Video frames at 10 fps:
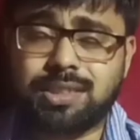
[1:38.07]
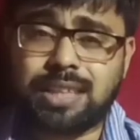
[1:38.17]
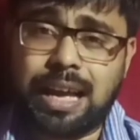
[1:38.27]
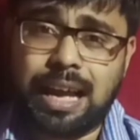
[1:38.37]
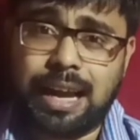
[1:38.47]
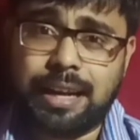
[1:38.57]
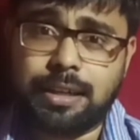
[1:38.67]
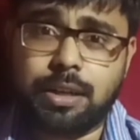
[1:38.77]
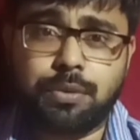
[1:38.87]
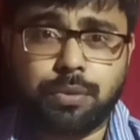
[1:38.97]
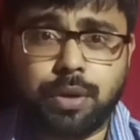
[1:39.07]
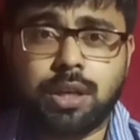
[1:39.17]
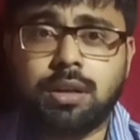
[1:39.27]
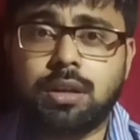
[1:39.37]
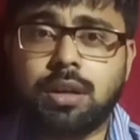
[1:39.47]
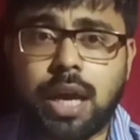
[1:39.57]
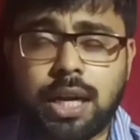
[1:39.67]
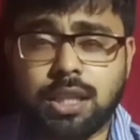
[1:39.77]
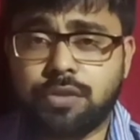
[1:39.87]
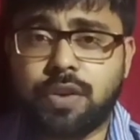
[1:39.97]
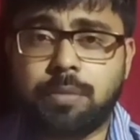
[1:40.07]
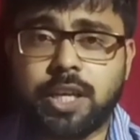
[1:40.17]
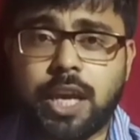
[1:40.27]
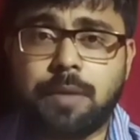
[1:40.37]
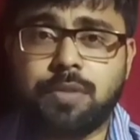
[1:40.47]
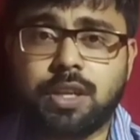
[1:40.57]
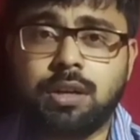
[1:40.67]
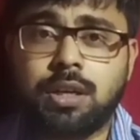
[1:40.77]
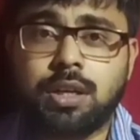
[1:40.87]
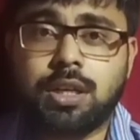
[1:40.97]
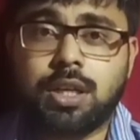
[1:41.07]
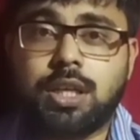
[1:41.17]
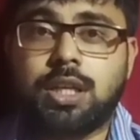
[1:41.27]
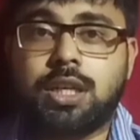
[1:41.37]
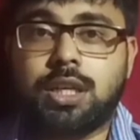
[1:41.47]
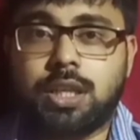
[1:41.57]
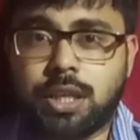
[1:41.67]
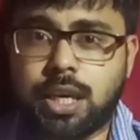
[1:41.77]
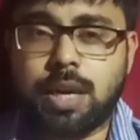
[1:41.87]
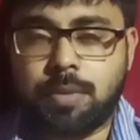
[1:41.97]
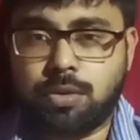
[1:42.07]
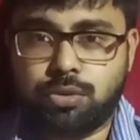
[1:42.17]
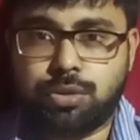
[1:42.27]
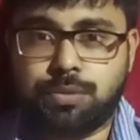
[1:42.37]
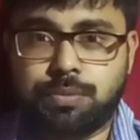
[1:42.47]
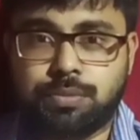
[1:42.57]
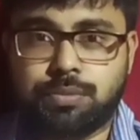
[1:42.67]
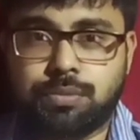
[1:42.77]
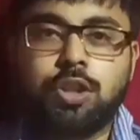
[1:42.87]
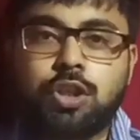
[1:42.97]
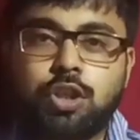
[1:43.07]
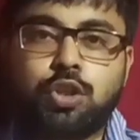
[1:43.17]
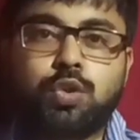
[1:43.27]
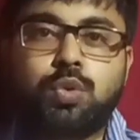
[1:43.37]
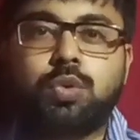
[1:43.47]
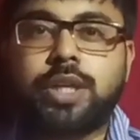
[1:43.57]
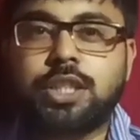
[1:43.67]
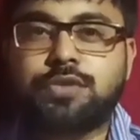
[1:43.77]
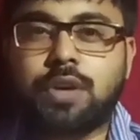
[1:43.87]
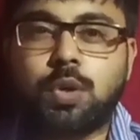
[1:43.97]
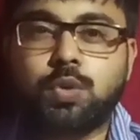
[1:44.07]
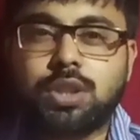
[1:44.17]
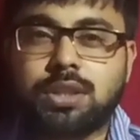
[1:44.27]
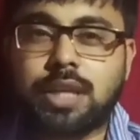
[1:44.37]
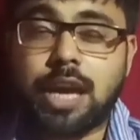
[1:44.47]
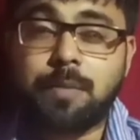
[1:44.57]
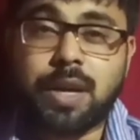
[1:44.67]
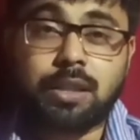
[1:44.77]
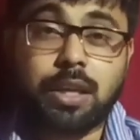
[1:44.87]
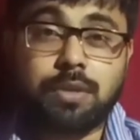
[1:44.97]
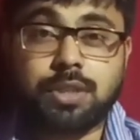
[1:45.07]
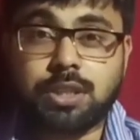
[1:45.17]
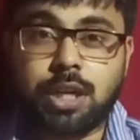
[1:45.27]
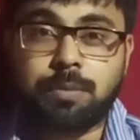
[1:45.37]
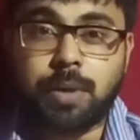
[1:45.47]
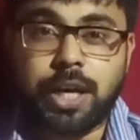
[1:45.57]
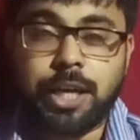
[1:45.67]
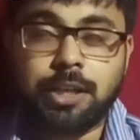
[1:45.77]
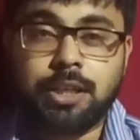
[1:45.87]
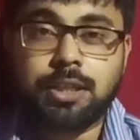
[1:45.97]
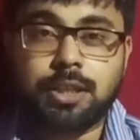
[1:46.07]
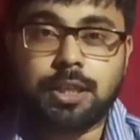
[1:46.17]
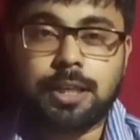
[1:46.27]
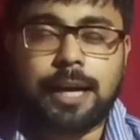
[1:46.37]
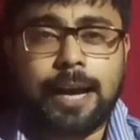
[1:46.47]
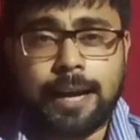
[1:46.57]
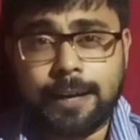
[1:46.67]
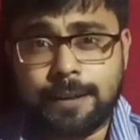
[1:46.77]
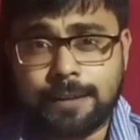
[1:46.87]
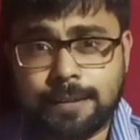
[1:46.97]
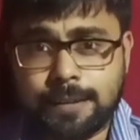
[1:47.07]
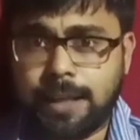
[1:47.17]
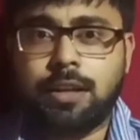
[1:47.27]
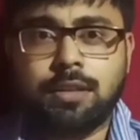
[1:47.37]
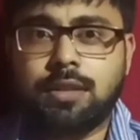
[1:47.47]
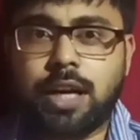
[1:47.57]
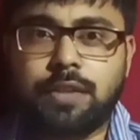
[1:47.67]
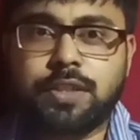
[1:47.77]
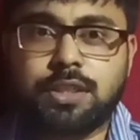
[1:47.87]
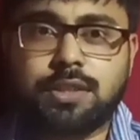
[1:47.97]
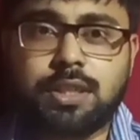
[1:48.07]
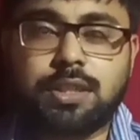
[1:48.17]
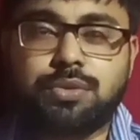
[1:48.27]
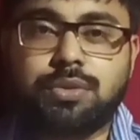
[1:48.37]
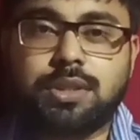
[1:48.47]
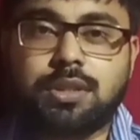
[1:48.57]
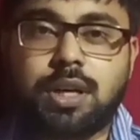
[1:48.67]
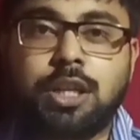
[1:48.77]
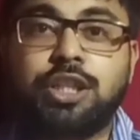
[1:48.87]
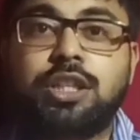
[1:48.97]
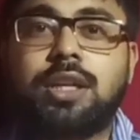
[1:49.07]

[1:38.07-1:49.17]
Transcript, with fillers: years. And when another family came there, he came out. Two kids found this game and they will start playing, uh, and then the adventurous things will start